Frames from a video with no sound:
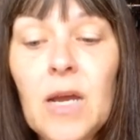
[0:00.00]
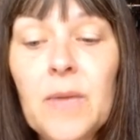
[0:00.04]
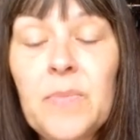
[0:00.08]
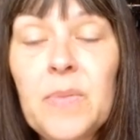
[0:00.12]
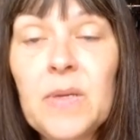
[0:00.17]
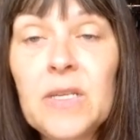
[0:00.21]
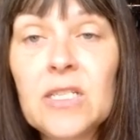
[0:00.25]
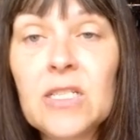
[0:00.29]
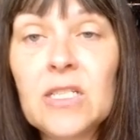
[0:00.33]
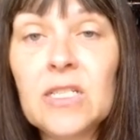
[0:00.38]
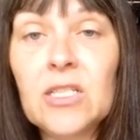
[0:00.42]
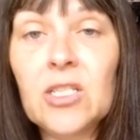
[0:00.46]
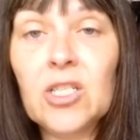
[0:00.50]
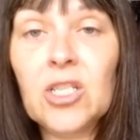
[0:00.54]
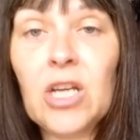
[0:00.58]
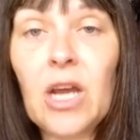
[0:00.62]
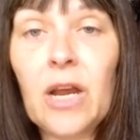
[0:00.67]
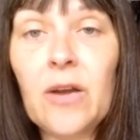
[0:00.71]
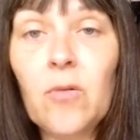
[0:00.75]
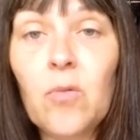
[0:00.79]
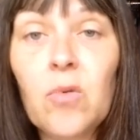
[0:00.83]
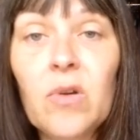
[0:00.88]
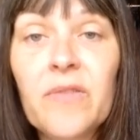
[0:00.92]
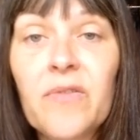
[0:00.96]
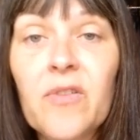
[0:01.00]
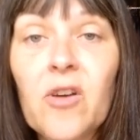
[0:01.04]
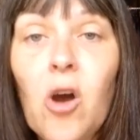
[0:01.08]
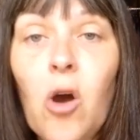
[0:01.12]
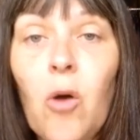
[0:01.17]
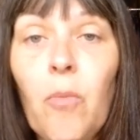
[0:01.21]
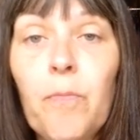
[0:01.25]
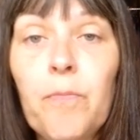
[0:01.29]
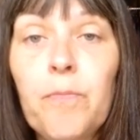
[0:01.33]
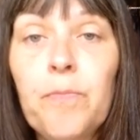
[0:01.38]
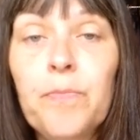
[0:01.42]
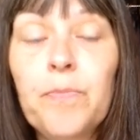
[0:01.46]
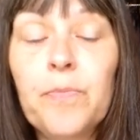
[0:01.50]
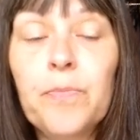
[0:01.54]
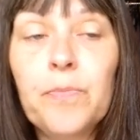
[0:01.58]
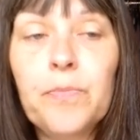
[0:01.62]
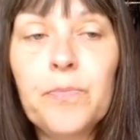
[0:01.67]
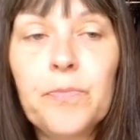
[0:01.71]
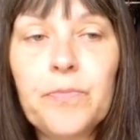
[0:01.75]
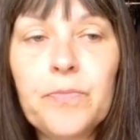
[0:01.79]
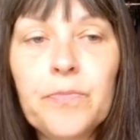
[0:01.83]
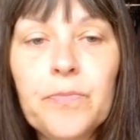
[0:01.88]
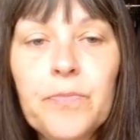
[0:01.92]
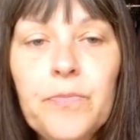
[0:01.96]
business channel will have gone.
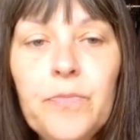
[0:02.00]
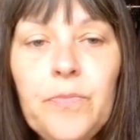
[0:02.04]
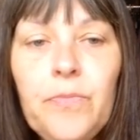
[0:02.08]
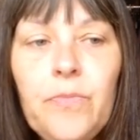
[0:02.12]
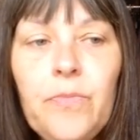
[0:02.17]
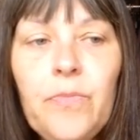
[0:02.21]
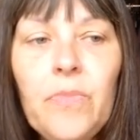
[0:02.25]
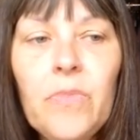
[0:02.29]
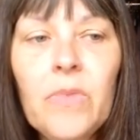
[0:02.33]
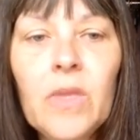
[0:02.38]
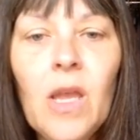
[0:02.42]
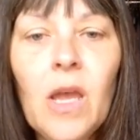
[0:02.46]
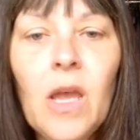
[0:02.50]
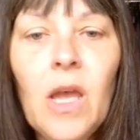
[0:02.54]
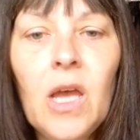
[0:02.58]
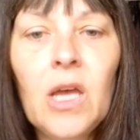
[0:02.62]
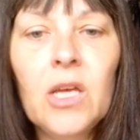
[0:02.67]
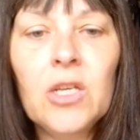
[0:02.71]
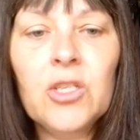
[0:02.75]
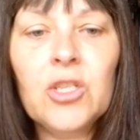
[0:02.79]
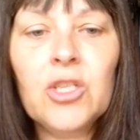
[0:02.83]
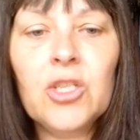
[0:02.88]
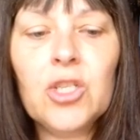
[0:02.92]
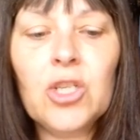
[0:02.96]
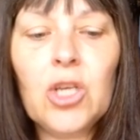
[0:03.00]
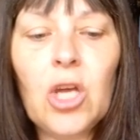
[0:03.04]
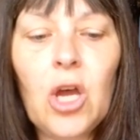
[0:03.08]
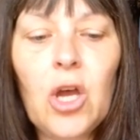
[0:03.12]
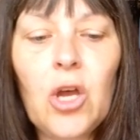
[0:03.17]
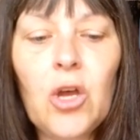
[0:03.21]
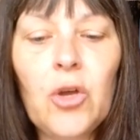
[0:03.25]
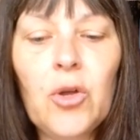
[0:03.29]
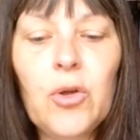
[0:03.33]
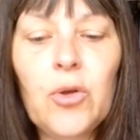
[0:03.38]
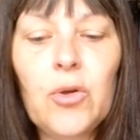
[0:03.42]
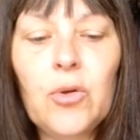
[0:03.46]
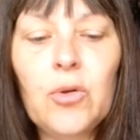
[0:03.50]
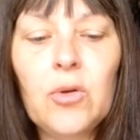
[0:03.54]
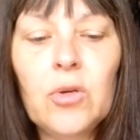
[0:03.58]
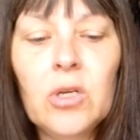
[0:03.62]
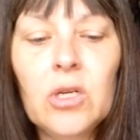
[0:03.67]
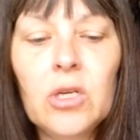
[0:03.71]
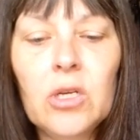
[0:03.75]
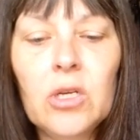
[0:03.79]
So